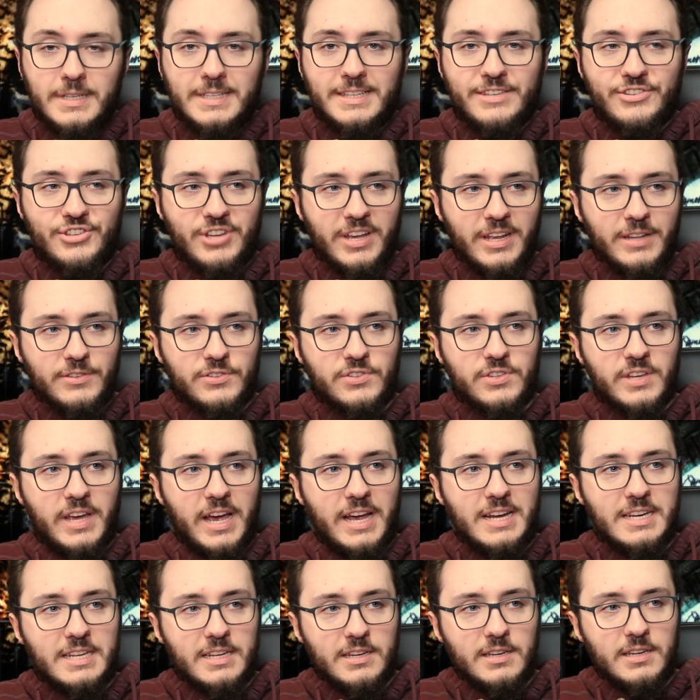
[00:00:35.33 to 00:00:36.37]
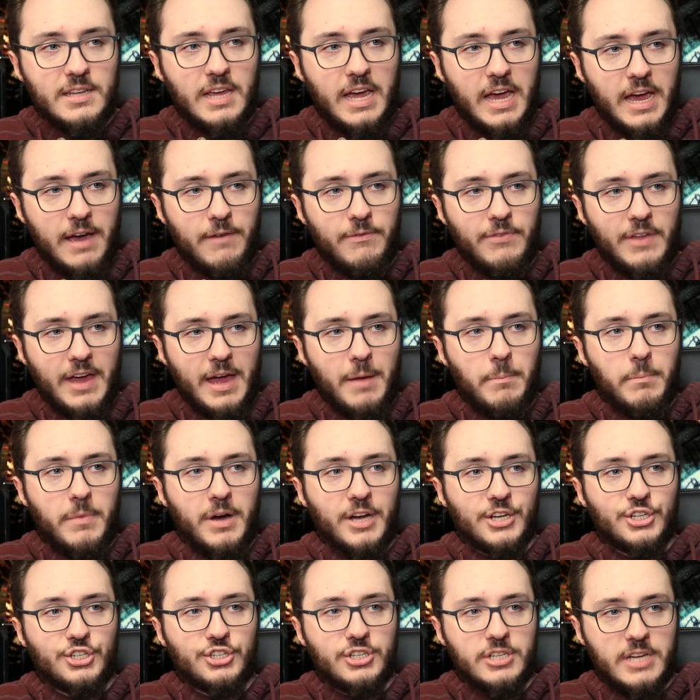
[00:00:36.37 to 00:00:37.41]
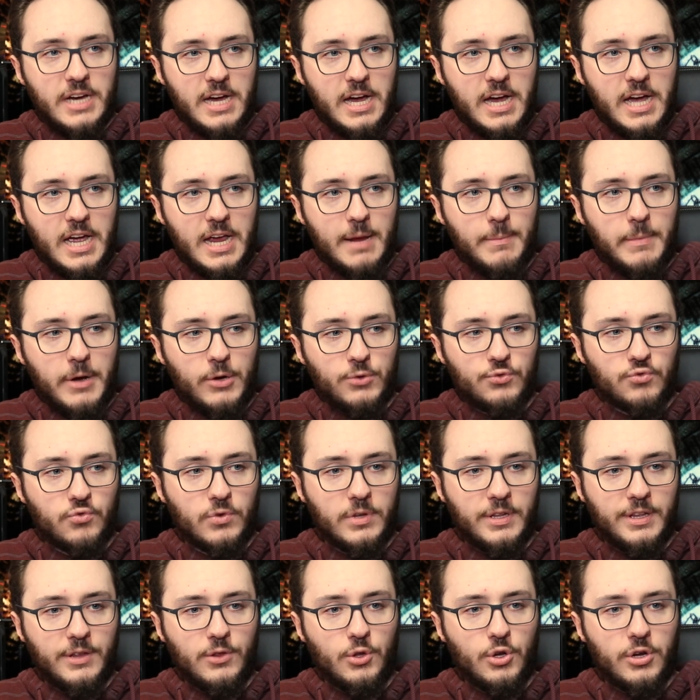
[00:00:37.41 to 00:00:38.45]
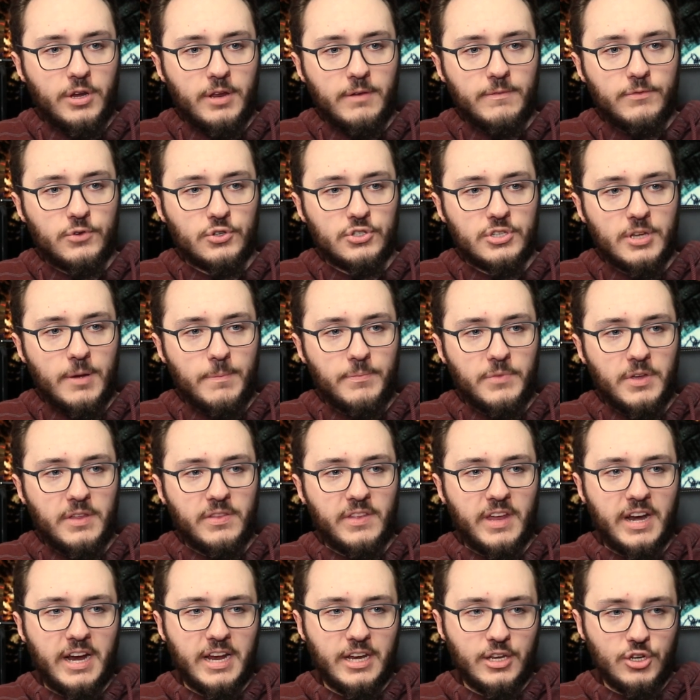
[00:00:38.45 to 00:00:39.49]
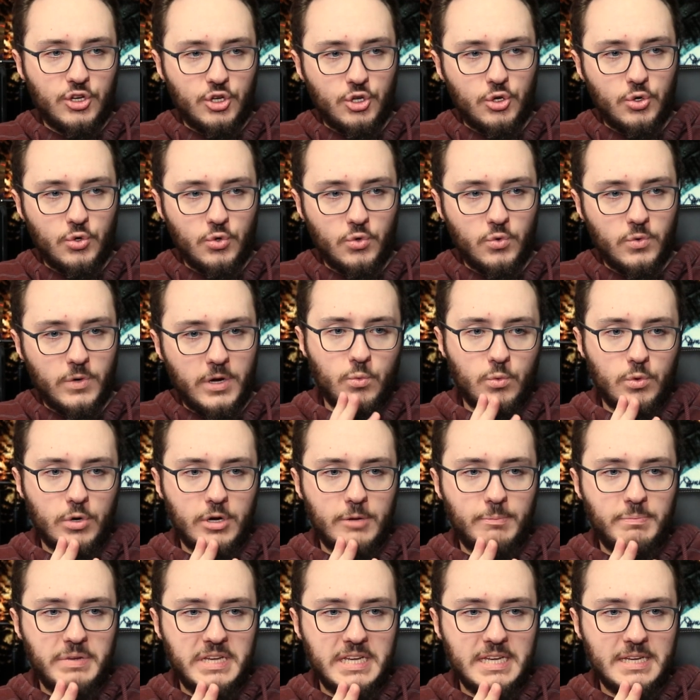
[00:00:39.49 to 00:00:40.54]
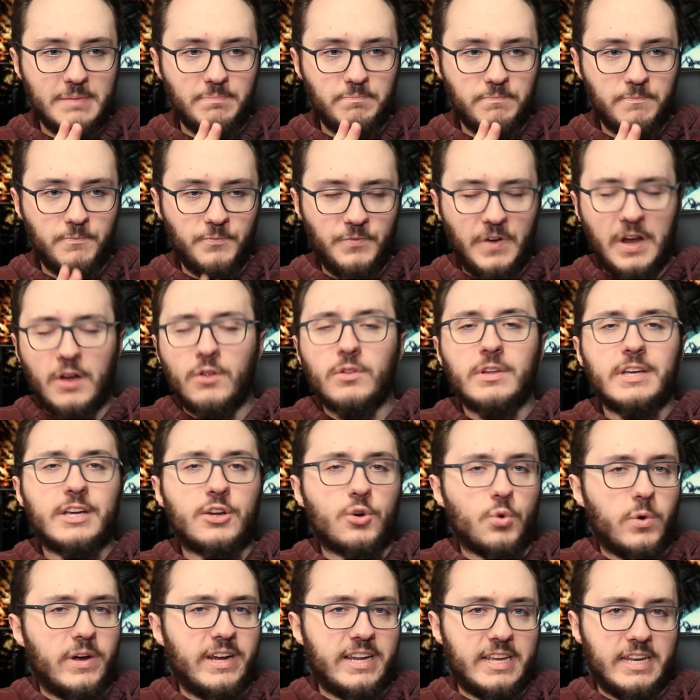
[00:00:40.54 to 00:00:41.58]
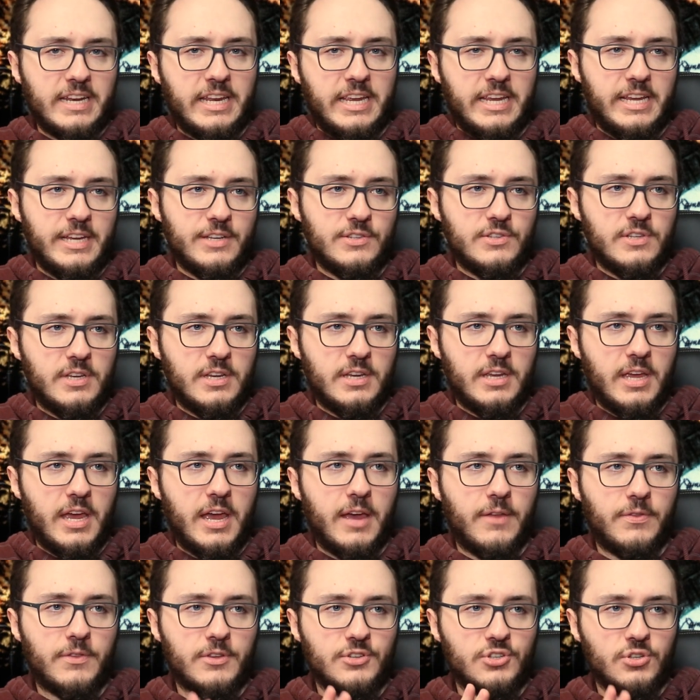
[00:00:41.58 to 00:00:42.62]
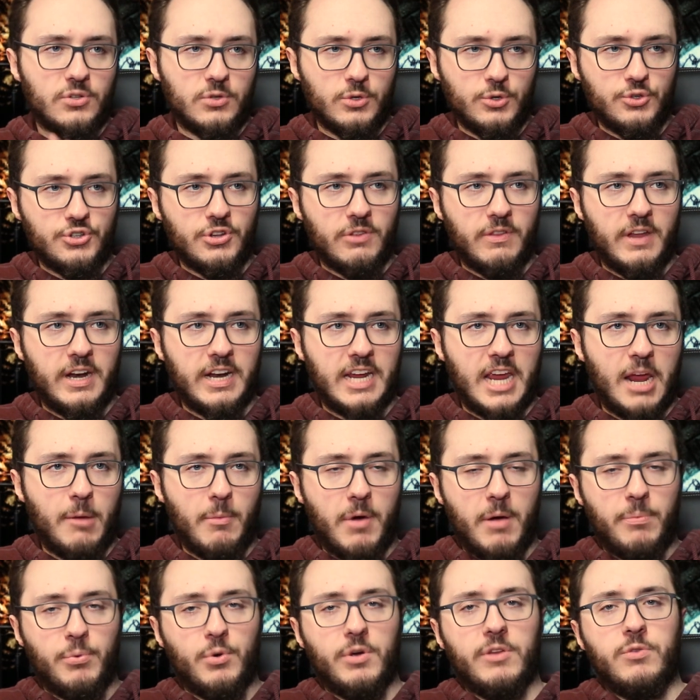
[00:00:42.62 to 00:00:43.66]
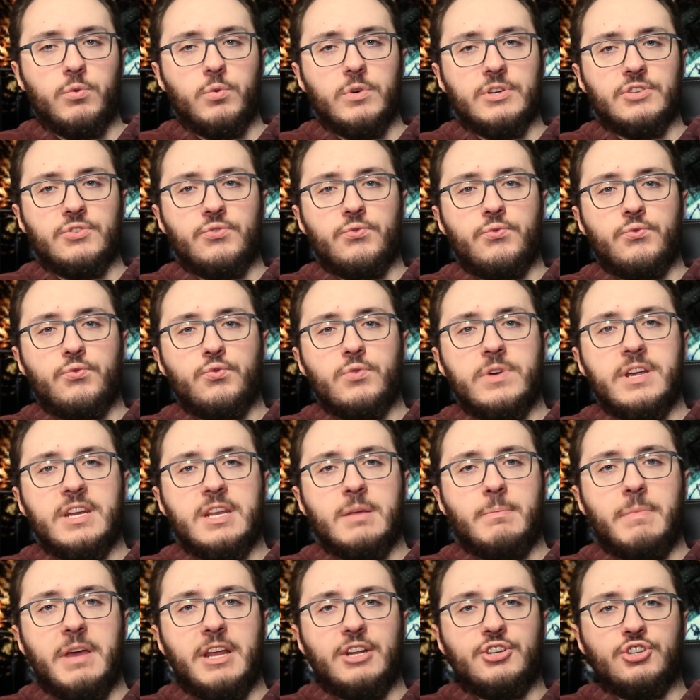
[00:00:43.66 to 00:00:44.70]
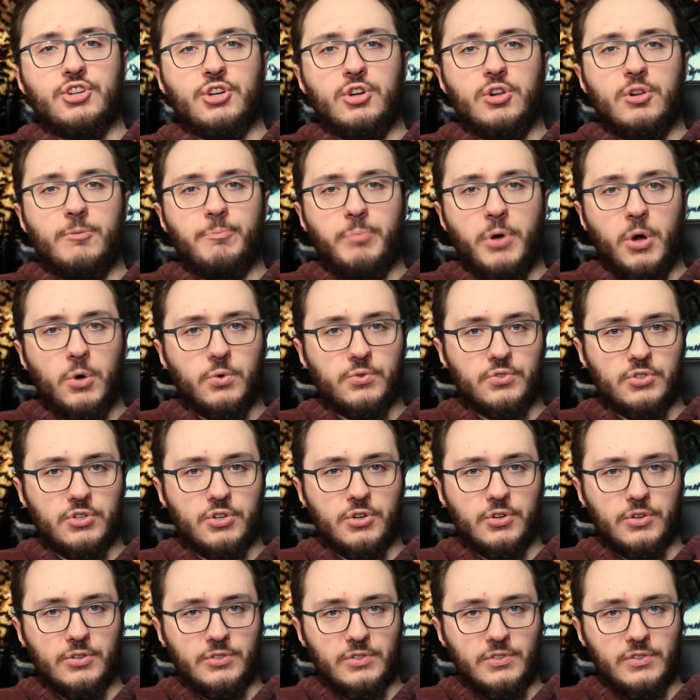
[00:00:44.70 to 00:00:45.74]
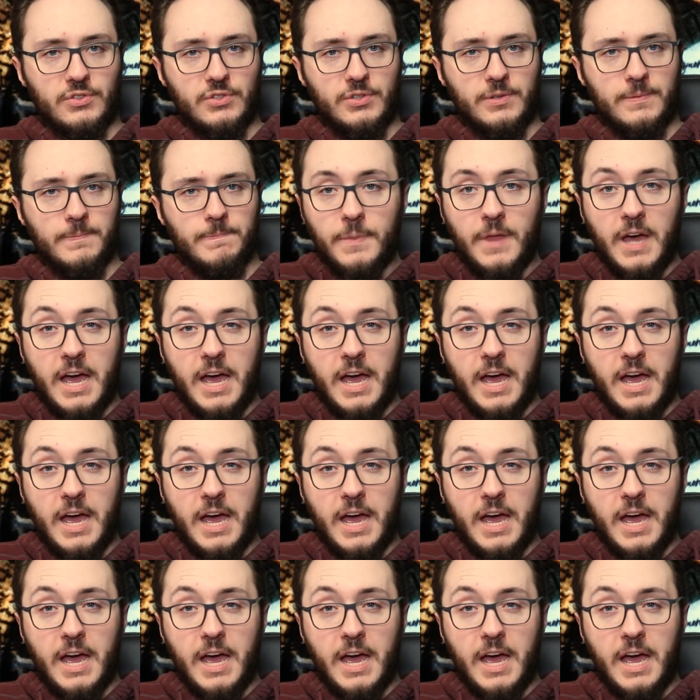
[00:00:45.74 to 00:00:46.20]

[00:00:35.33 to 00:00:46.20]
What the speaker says: Since I didn't have that much time, I was really looking for something that I knew would be fairly quick and easy, and the solution that I came up with was three-dimensional posters.